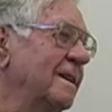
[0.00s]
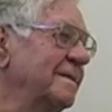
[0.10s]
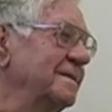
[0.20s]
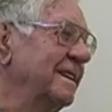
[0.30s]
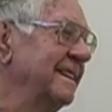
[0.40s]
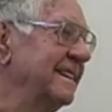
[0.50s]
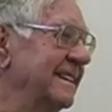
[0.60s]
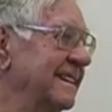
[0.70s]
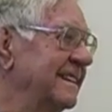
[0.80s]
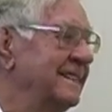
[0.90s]
Well, of
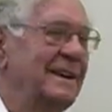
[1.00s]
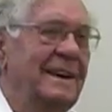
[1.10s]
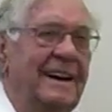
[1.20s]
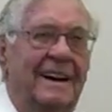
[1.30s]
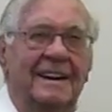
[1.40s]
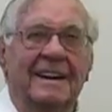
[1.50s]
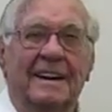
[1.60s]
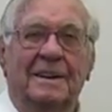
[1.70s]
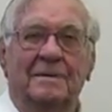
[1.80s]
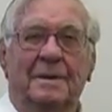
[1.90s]
course. Yeah. Of
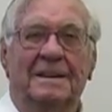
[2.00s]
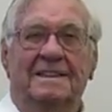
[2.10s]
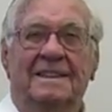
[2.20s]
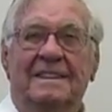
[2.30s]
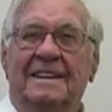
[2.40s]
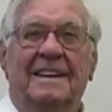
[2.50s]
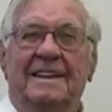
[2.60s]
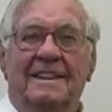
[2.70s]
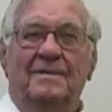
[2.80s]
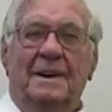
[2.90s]
course.
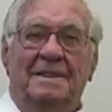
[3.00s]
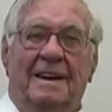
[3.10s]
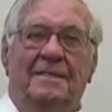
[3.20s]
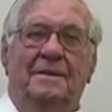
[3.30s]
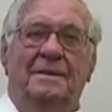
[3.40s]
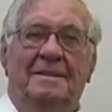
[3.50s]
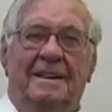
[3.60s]
But that was.